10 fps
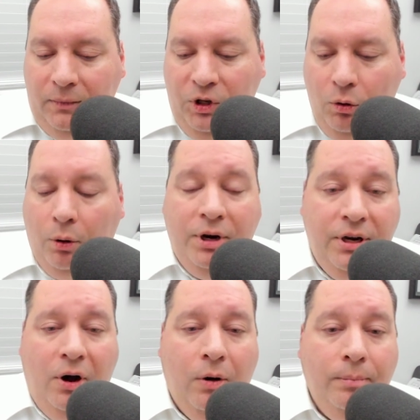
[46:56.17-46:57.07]
you already
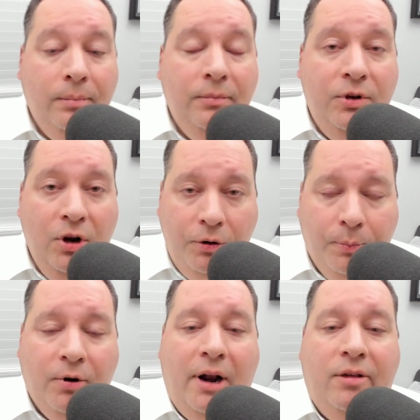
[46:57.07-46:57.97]
know your
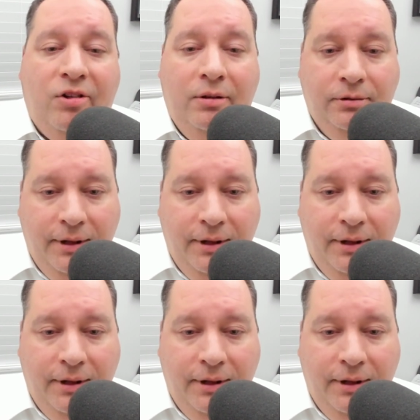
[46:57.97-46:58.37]
products,